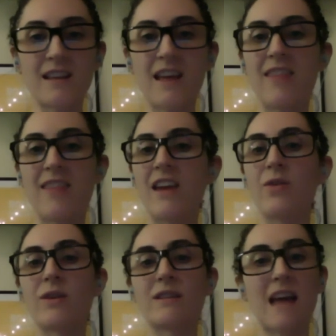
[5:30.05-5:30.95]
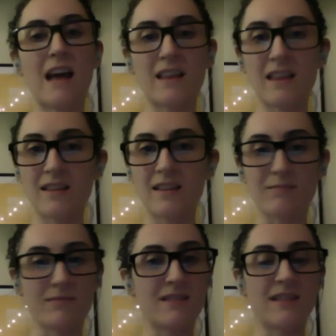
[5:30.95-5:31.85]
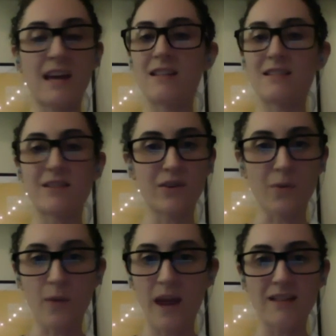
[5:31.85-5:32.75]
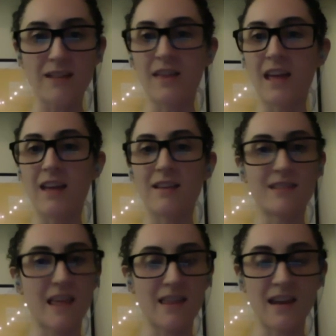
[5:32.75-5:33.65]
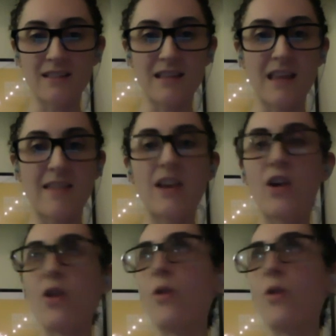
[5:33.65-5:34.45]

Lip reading: They know exactly the seconds they're going to wait till they say the next thing. They know,